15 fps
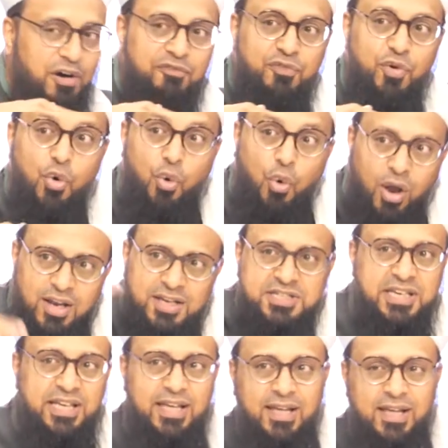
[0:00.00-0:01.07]
of
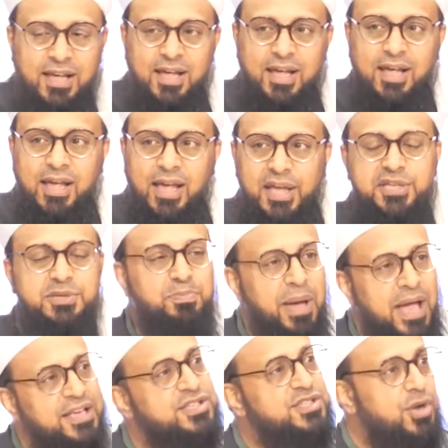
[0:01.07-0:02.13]
quality is
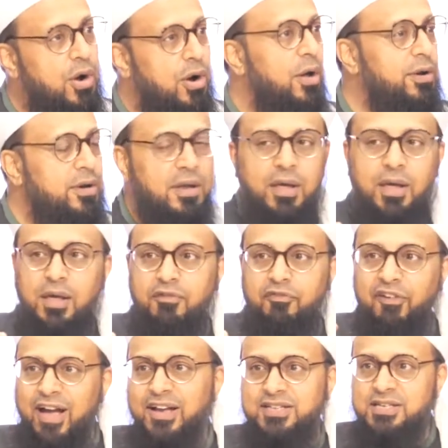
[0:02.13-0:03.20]
based on
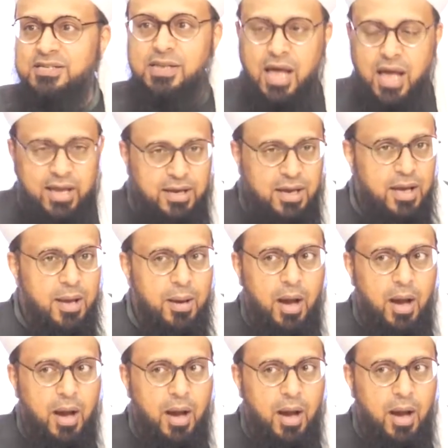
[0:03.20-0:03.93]
factors like